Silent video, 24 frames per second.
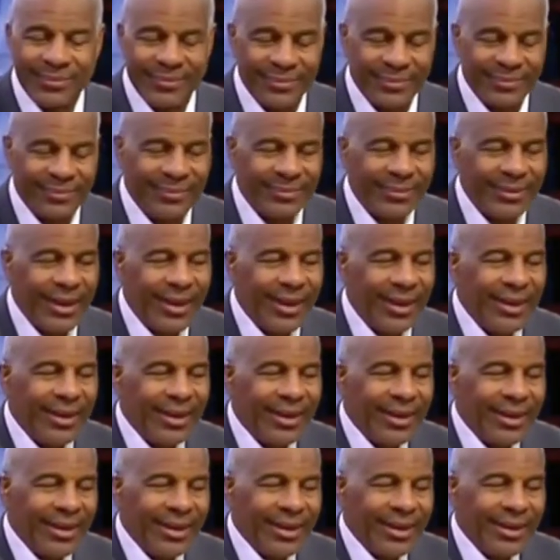over there.
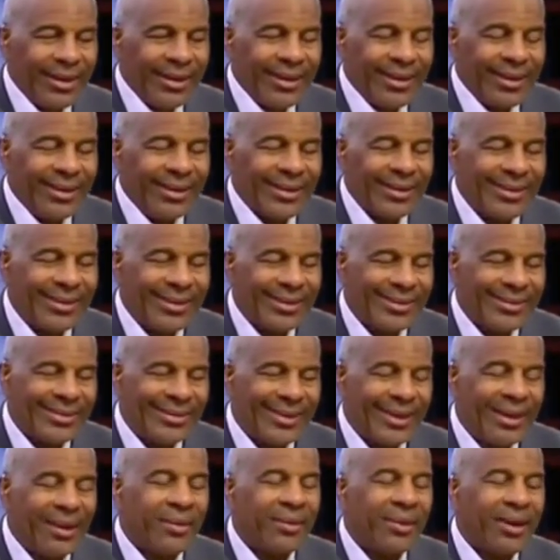What happened to him this
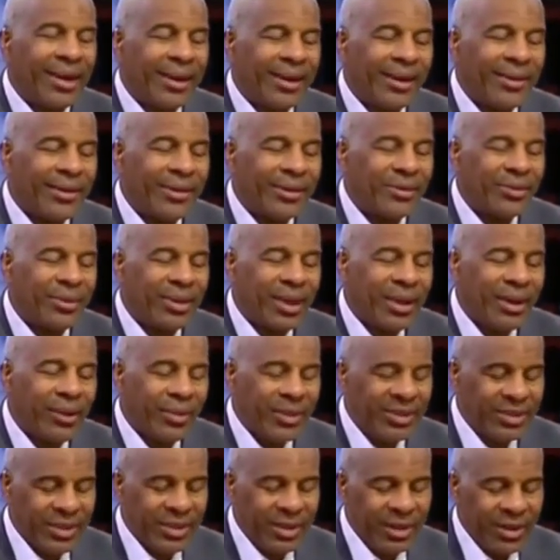year? Okay, here's what
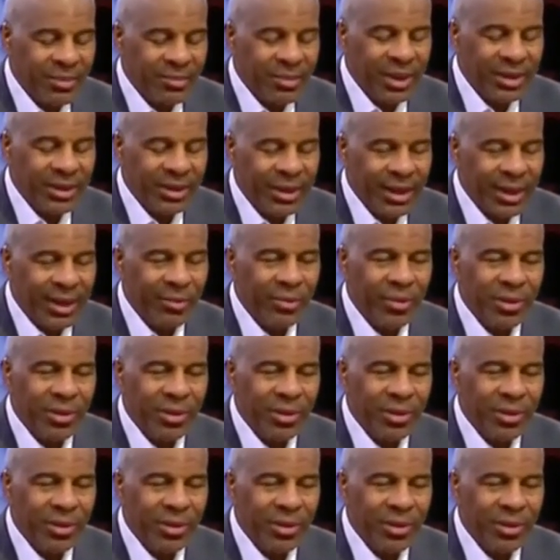I always think about the